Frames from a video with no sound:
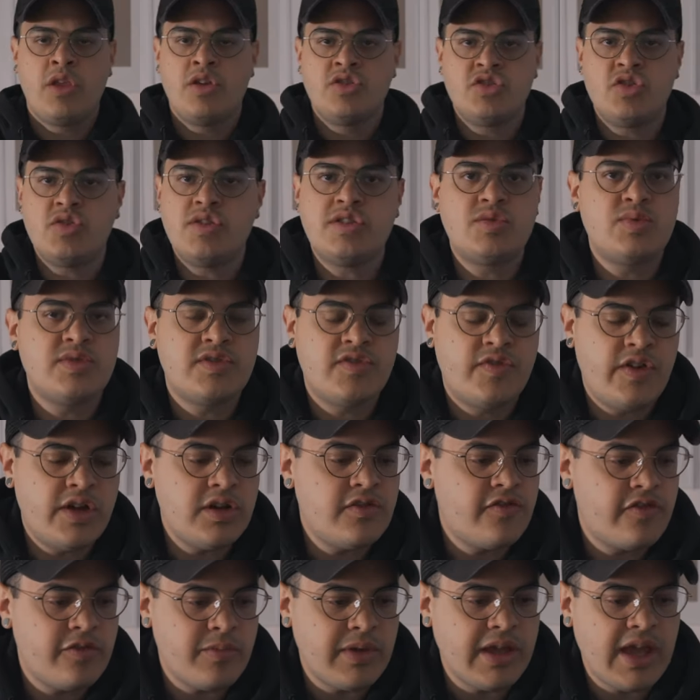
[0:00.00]
So this was fun
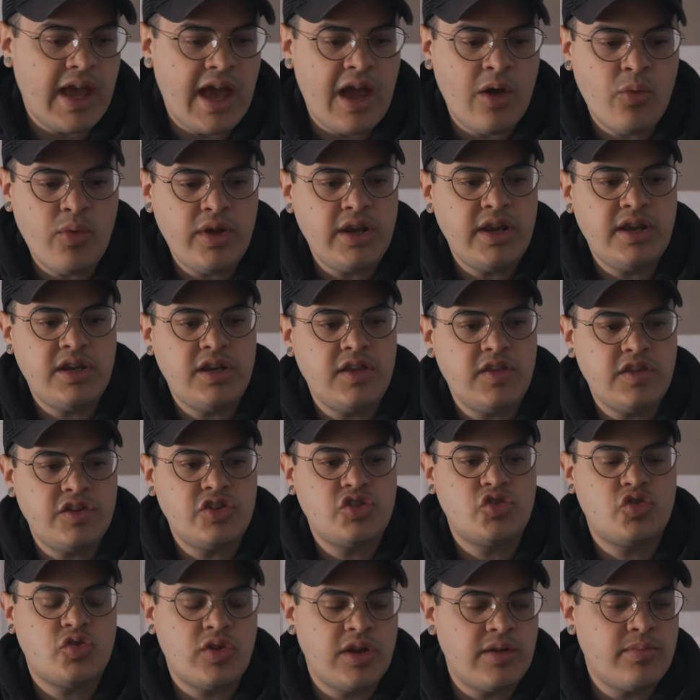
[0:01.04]
for me. I went into this
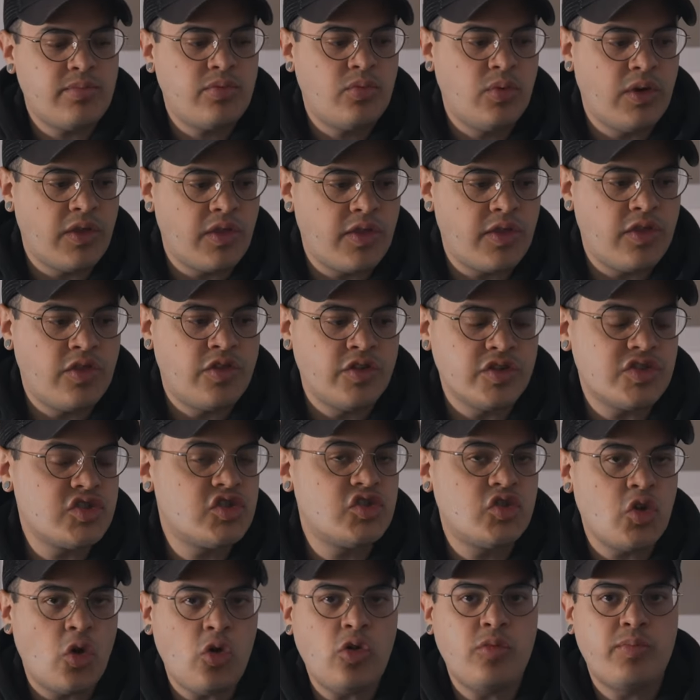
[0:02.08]
trip with the
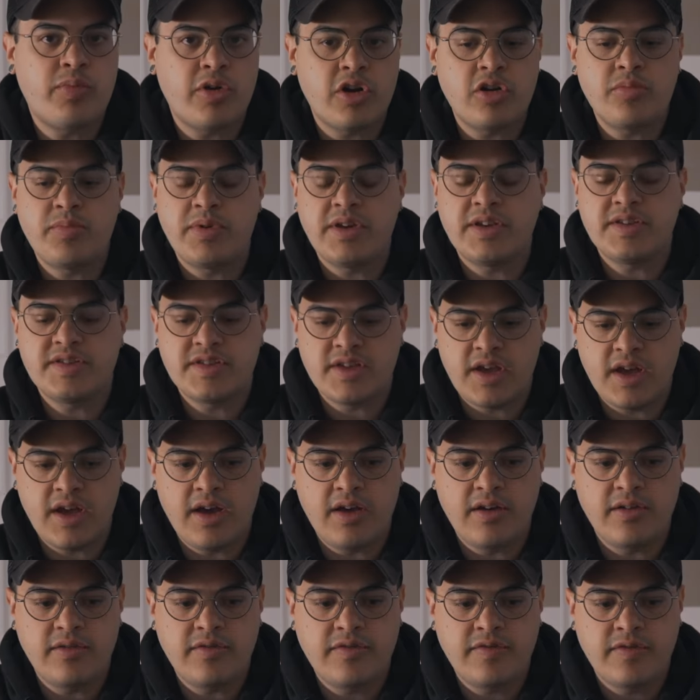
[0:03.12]
sole purpose
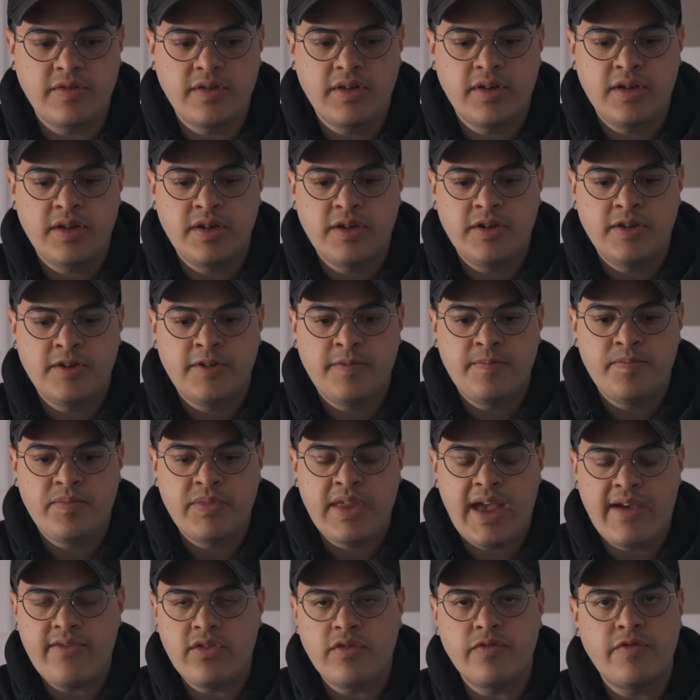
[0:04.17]
of
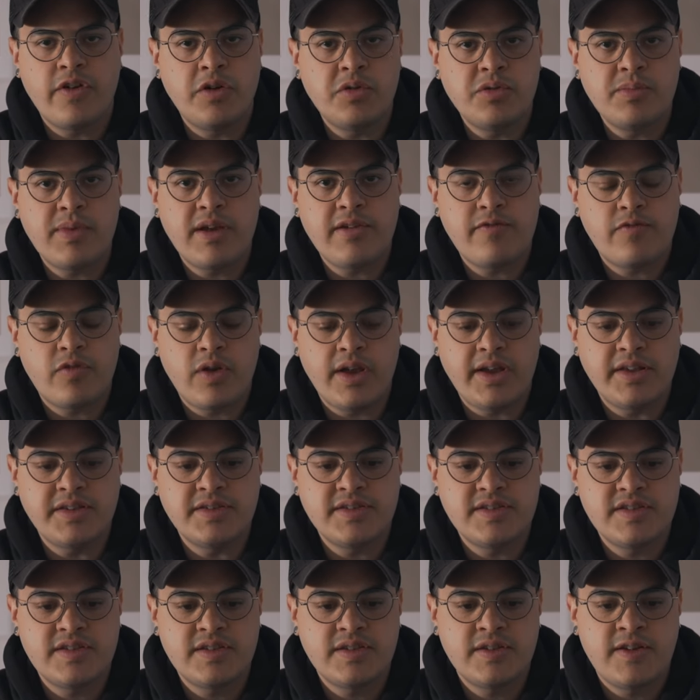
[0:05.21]
having fun with my
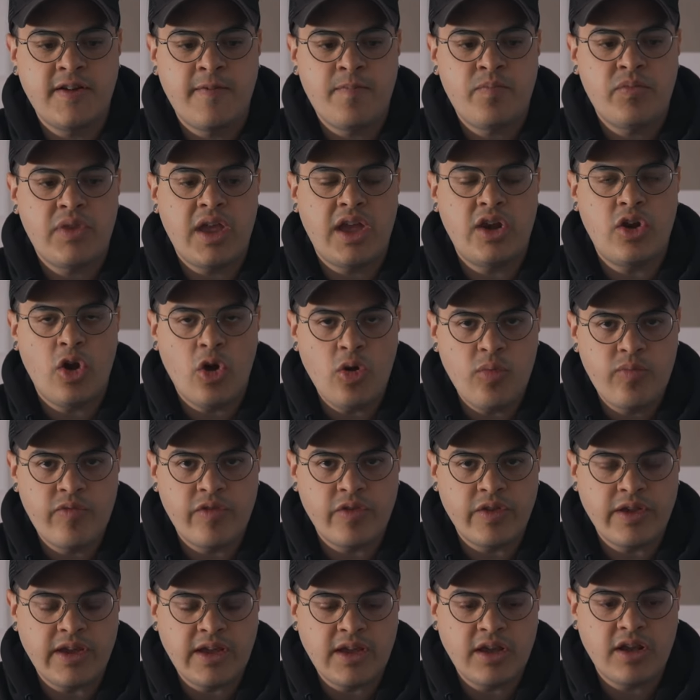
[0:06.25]
friends and
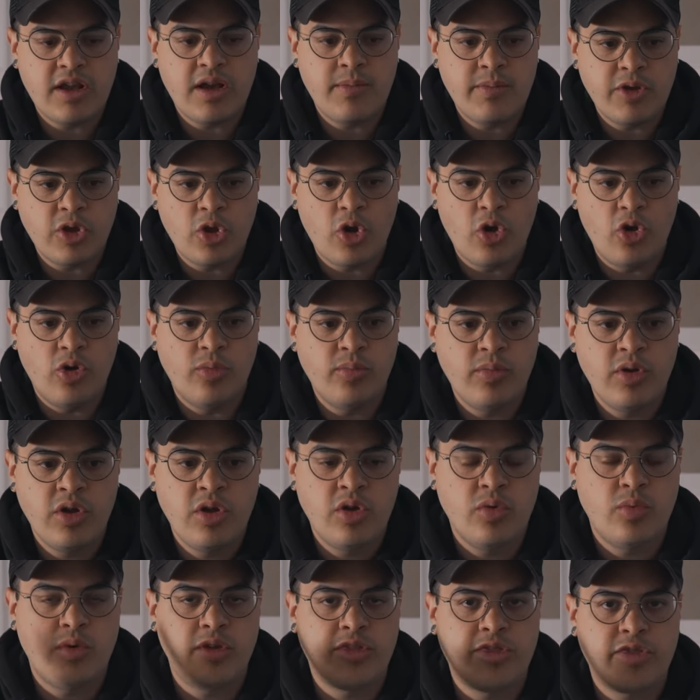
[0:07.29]
hopefully coming home
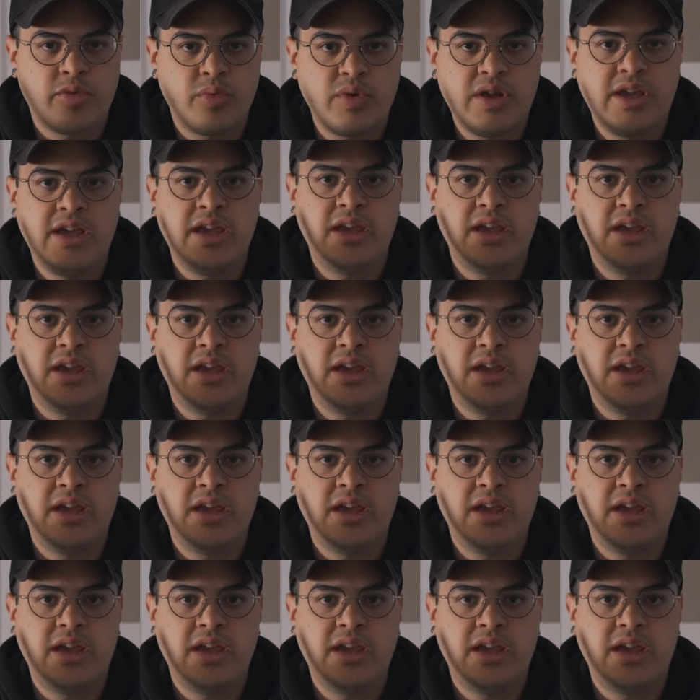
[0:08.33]
with three